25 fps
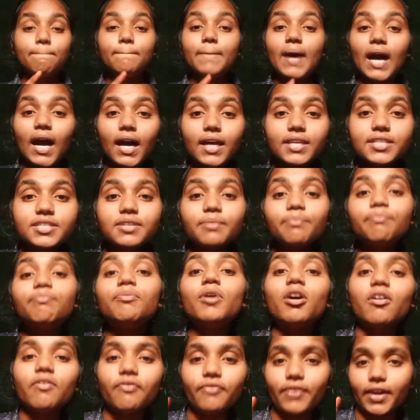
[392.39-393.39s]
Past
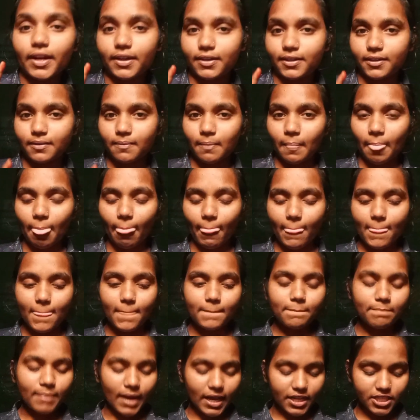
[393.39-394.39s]
perfect.
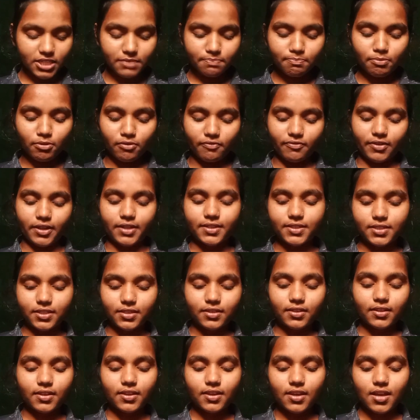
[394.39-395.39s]
Past perfect.